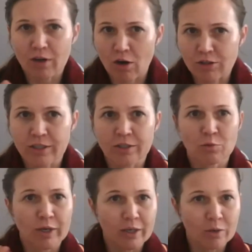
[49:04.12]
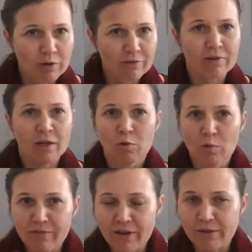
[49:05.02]
the continent, working
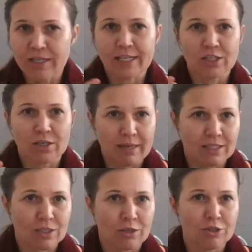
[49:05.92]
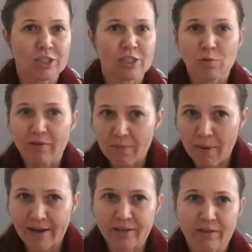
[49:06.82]
with those nature-based solutions, with the
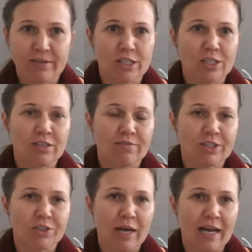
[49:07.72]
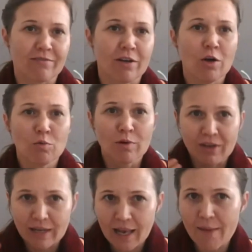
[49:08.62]
biodiversity that you have, with the
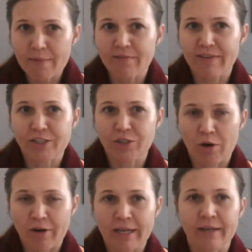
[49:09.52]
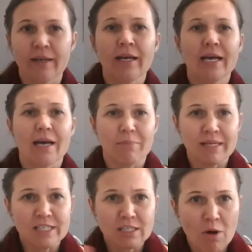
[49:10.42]
climate that you are in, and
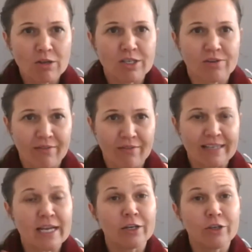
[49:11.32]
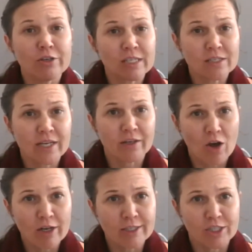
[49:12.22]
being smart around that, and using
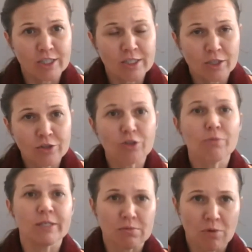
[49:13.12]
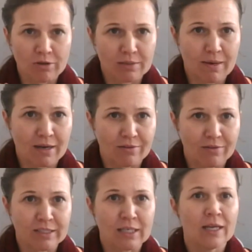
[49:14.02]
technologies to be smart about
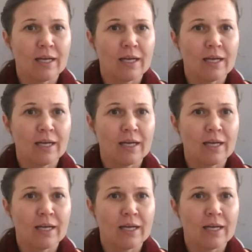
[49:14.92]
this.